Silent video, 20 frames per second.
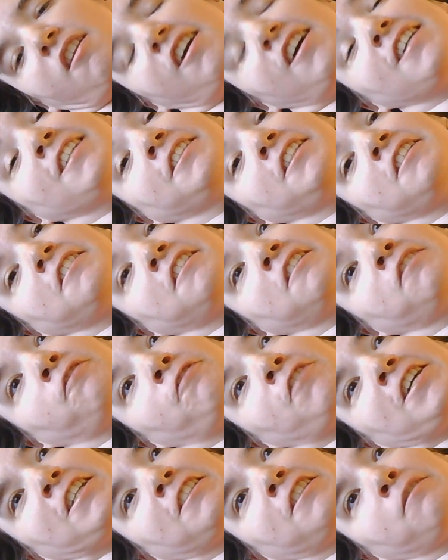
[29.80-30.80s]
and that the
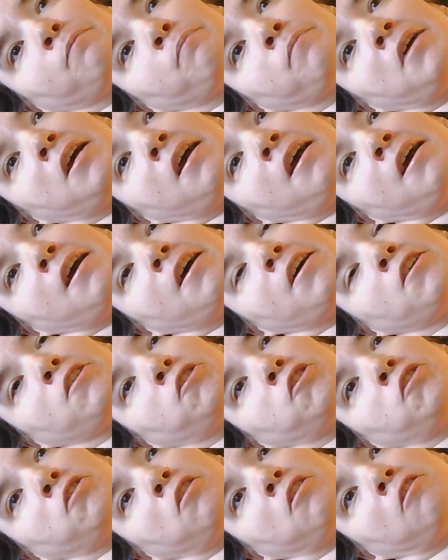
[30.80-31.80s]
victim
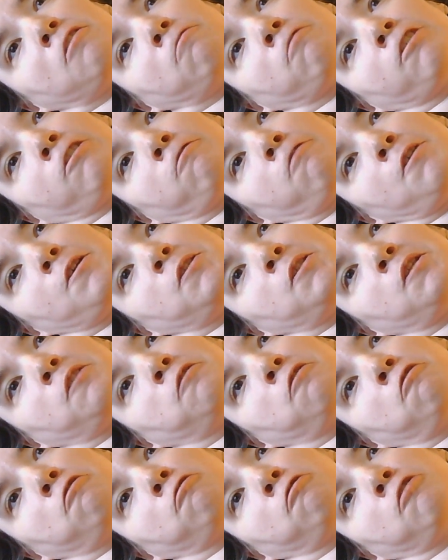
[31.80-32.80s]
has requested
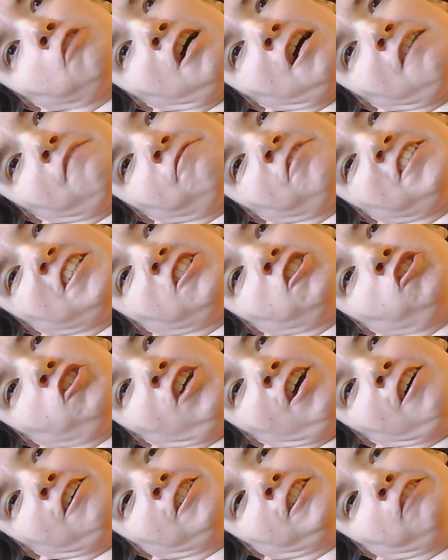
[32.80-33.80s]
total
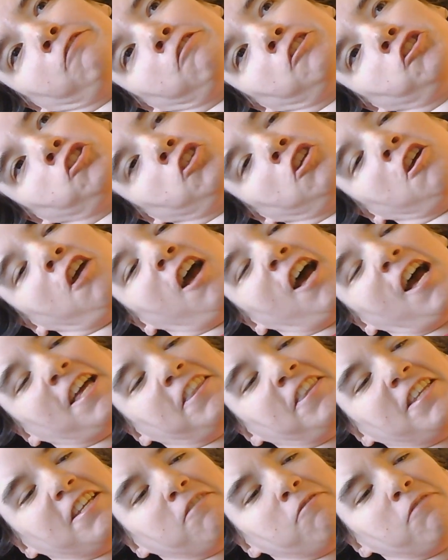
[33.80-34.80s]
confidentiality, which I
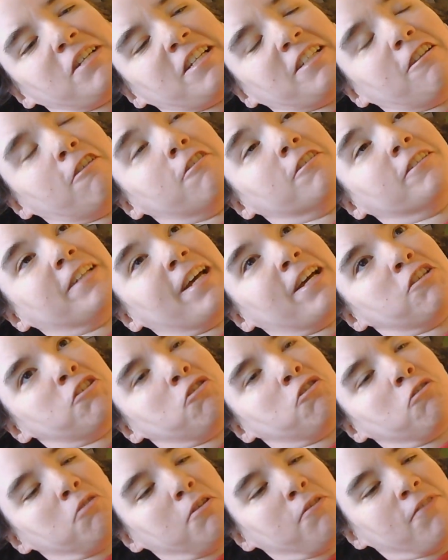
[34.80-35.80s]
think we can all guess
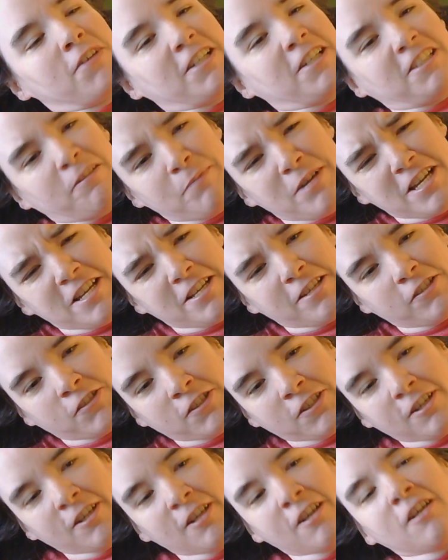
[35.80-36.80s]
who the victim
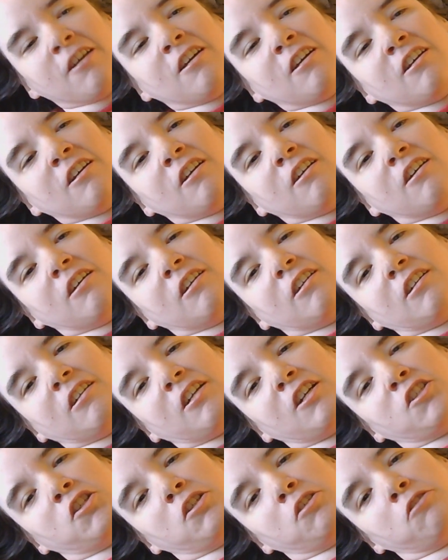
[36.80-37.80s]
is
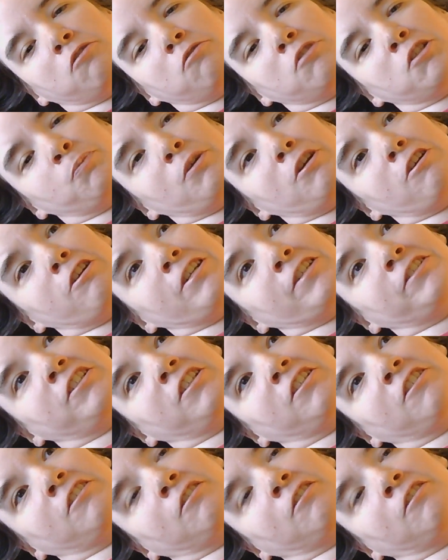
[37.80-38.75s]
because of who he's married to.